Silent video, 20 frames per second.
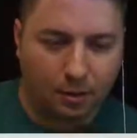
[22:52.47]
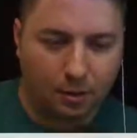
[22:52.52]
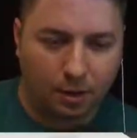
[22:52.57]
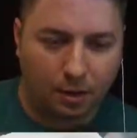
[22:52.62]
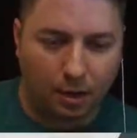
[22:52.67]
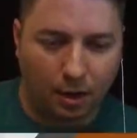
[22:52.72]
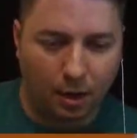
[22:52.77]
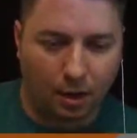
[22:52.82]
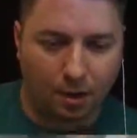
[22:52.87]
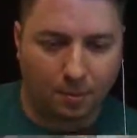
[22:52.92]

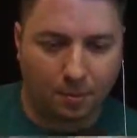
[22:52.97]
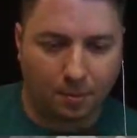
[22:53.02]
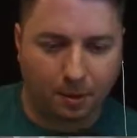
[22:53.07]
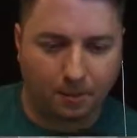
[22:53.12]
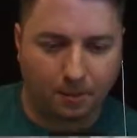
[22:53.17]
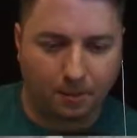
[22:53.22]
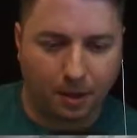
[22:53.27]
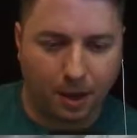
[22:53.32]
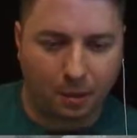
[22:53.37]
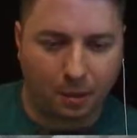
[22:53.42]

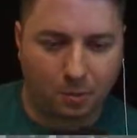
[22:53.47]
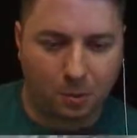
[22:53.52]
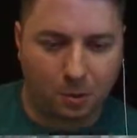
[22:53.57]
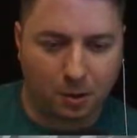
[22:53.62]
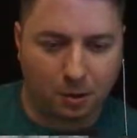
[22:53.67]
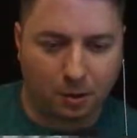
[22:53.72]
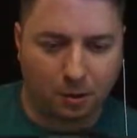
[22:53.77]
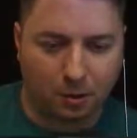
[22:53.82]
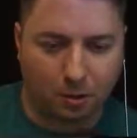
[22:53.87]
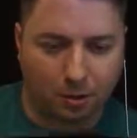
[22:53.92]
And I
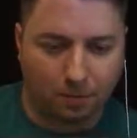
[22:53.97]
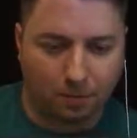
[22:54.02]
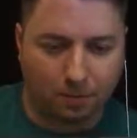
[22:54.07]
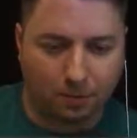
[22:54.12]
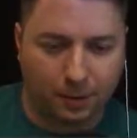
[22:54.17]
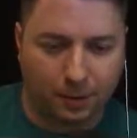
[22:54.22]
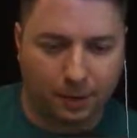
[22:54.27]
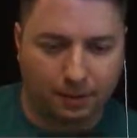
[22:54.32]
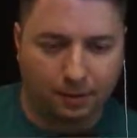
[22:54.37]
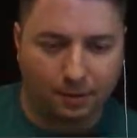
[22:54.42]
will
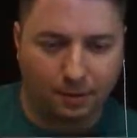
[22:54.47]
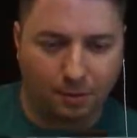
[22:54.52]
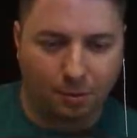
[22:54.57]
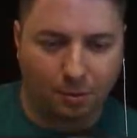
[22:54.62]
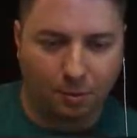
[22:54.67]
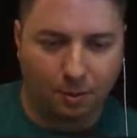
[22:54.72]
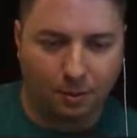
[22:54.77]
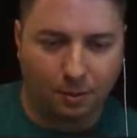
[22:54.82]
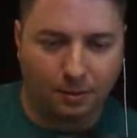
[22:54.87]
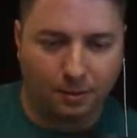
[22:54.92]
hopefully at some
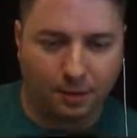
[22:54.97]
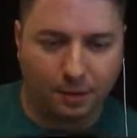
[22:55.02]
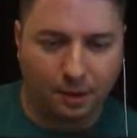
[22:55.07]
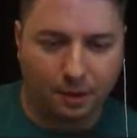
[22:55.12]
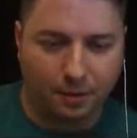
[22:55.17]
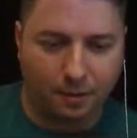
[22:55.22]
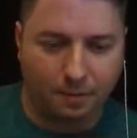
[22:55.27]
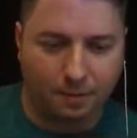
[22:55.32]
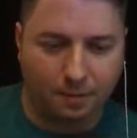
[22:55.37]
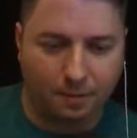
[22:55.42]
point
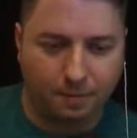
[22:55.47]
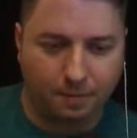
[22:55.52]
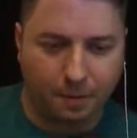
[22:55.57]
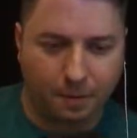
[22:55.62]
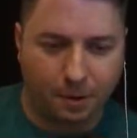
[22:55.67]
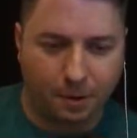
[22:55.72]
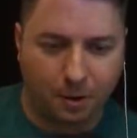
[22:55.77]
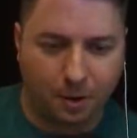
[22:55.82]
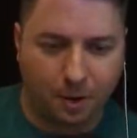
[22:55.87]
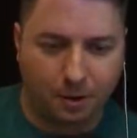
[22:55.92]

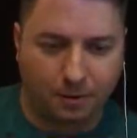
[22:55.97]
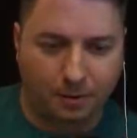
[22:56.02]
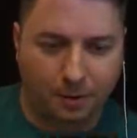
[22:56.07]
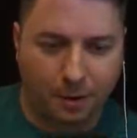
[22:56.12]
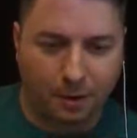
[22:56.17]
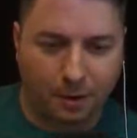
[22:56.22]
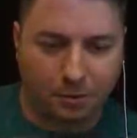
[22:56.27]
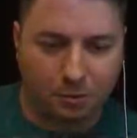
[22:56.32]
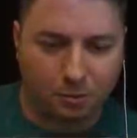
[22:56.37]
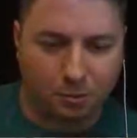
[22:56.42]
figure out
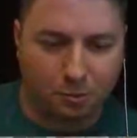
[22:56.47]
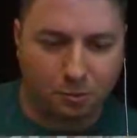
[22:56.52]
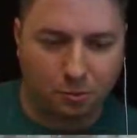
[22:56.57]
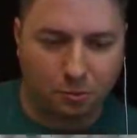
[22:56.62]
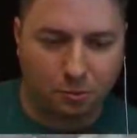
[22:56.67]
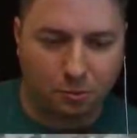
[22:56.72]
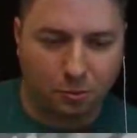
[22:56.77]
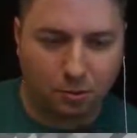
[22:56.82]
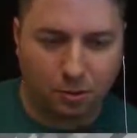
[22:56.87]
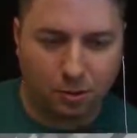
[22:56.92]
how to
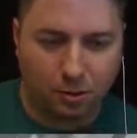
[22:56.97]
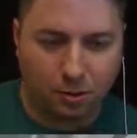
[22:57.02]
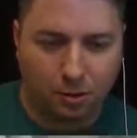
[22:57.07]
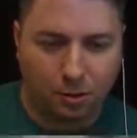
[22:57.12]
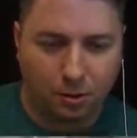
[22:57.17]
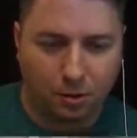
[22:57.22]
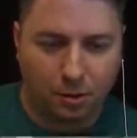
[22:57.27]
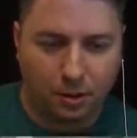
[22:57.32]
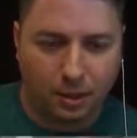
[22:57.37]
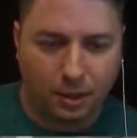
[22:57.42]

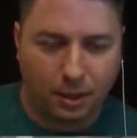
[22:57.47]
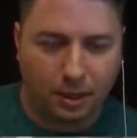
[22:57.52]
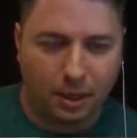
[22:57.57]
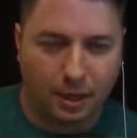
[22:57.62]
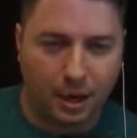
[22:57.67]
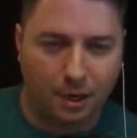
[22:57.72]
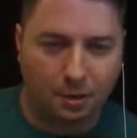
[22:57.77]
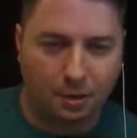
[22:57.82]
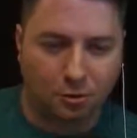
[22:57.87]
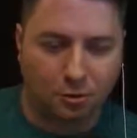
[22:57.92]
get it
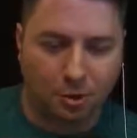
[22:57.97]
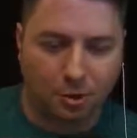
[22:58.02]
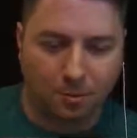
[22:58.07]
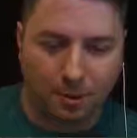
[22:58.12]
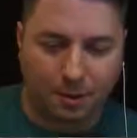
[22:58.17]
out of the drum.